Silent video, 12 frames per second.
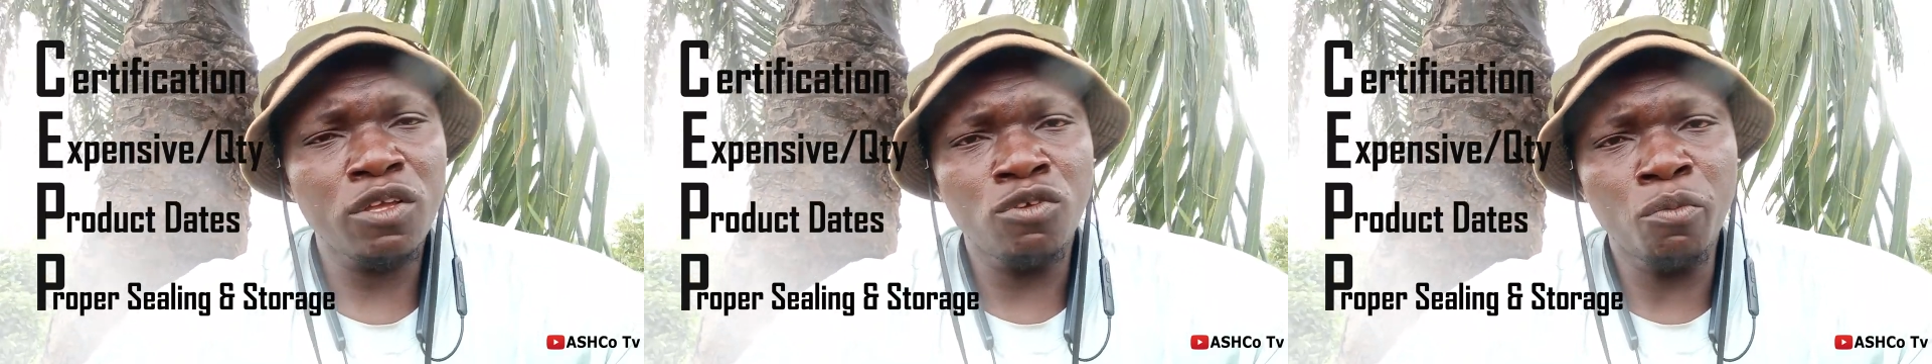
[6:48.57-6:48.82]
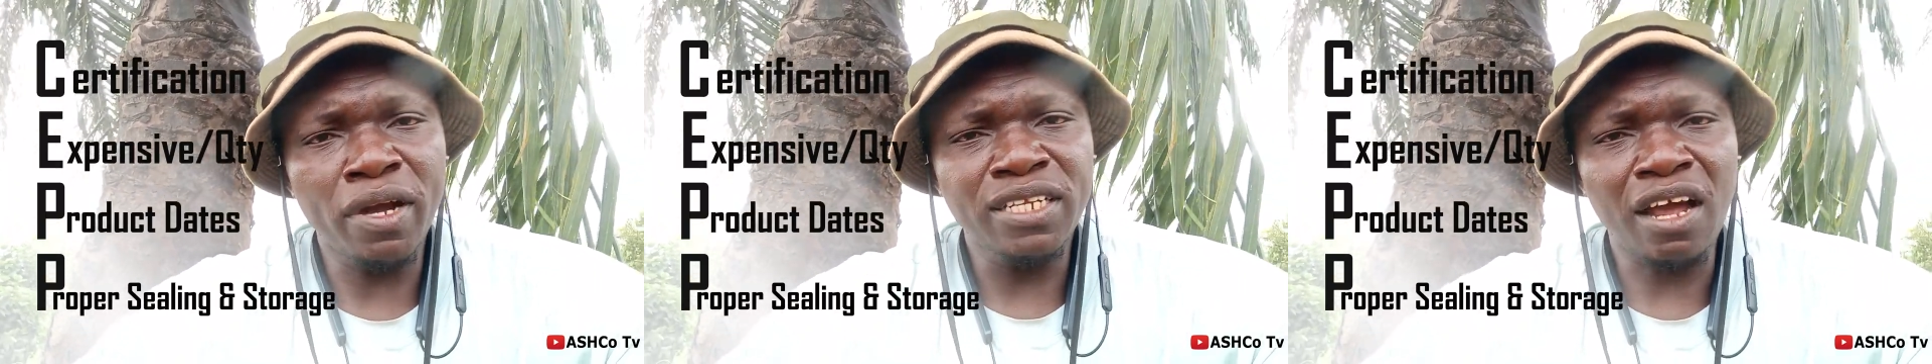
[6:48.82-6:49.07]

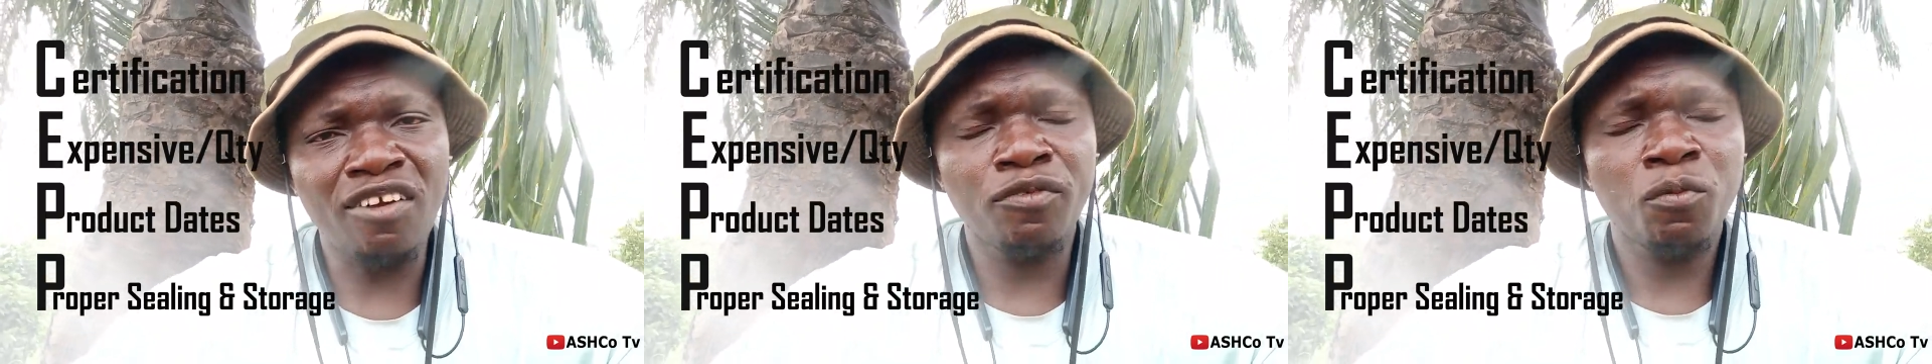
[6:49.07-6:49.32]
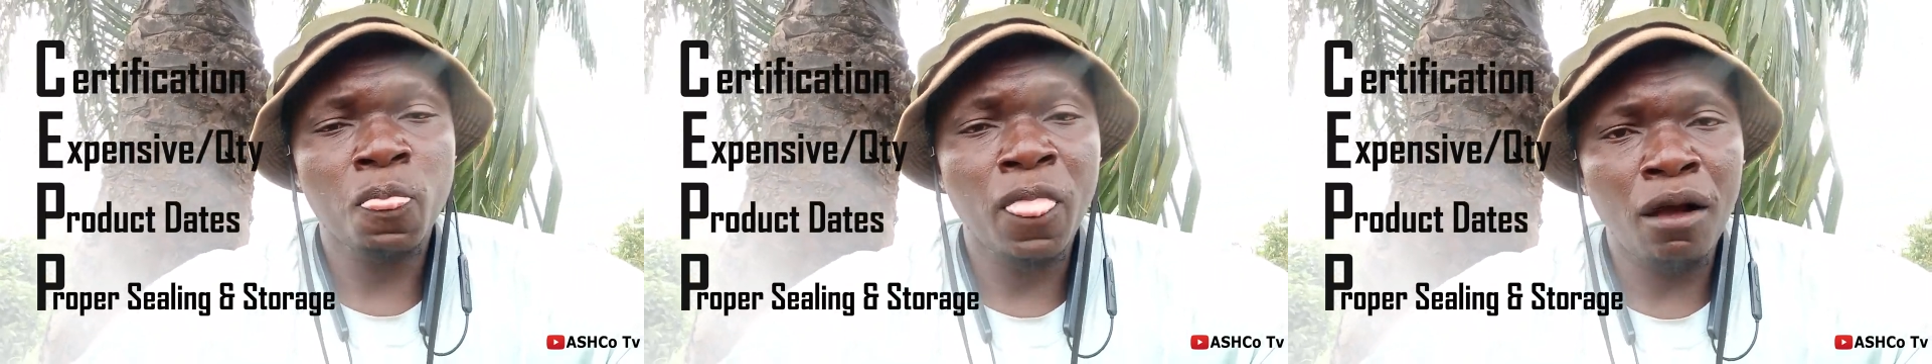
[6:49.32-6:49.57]
you might
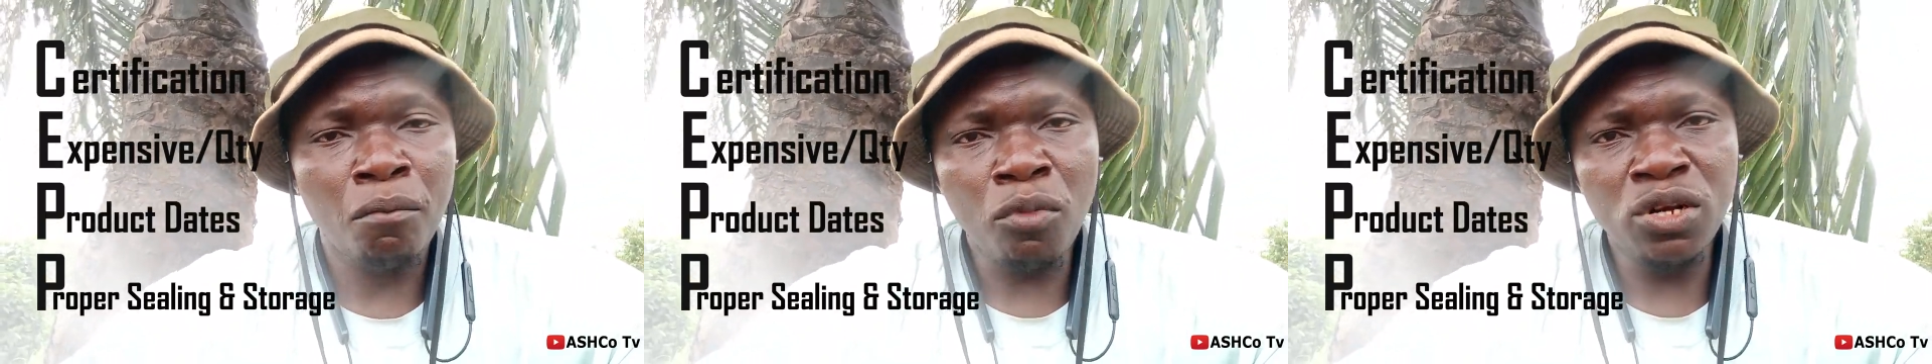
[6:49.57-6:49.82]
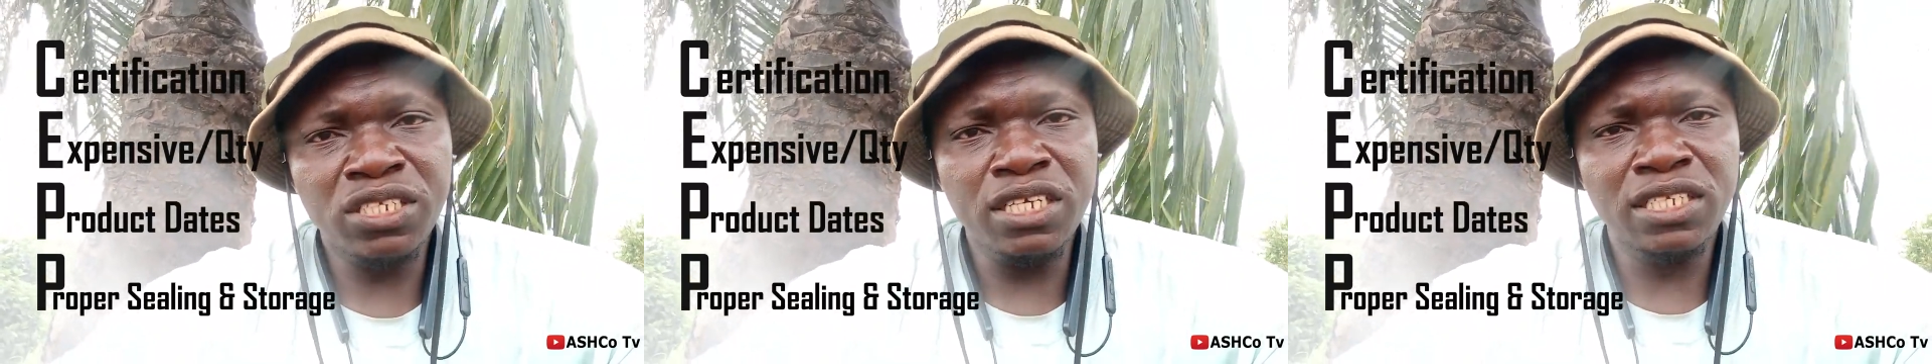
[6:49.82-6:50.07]
have
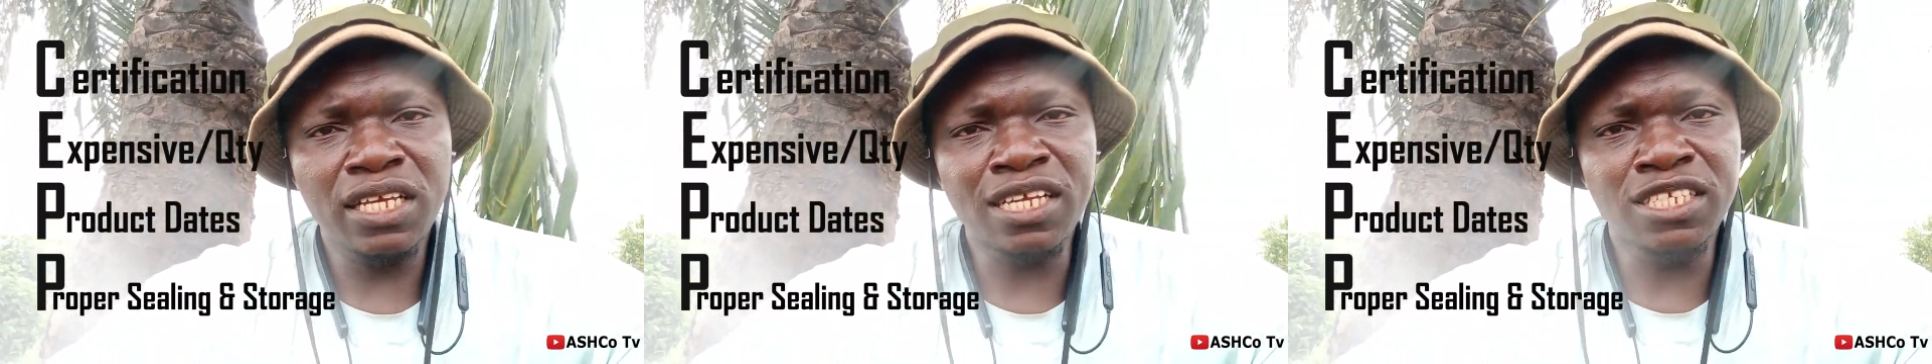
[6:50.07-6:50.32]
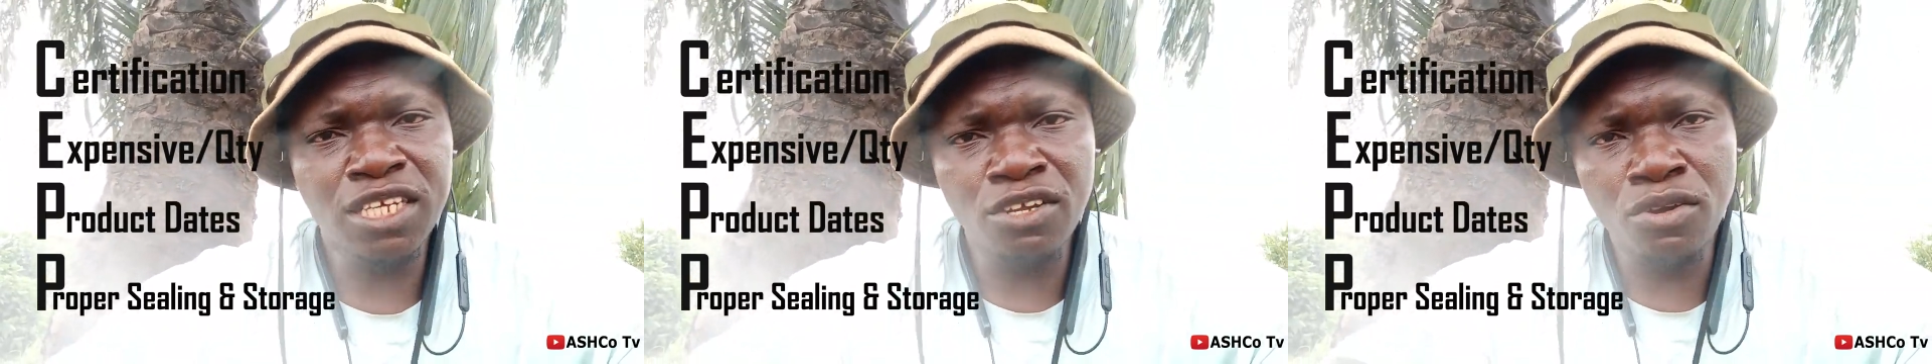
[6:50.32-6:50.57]
bought it
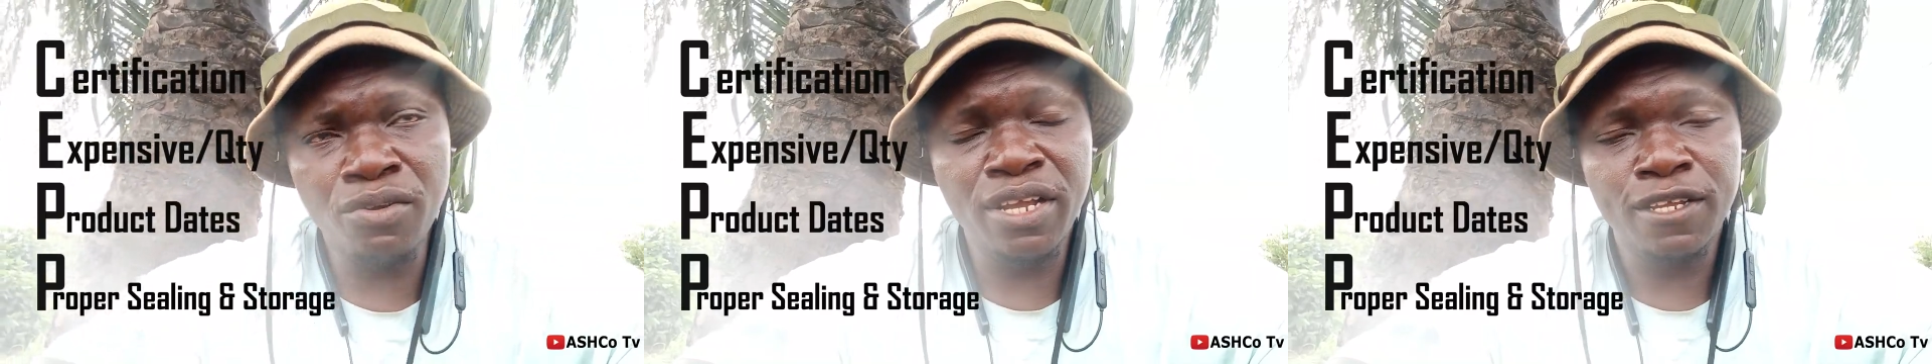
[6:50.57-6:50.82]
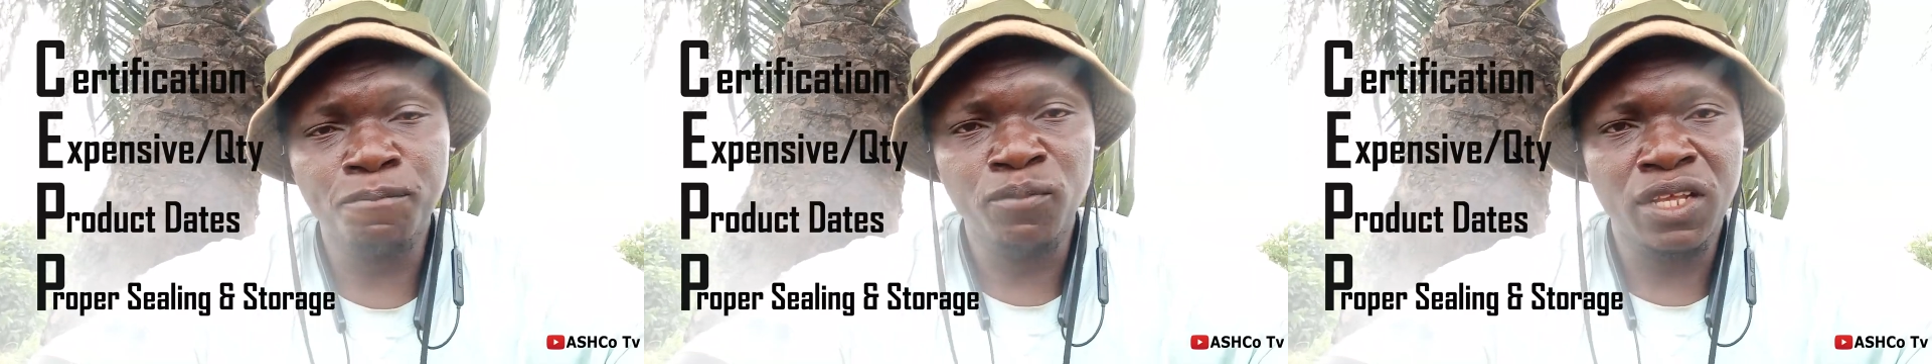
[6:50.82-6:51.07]
in January,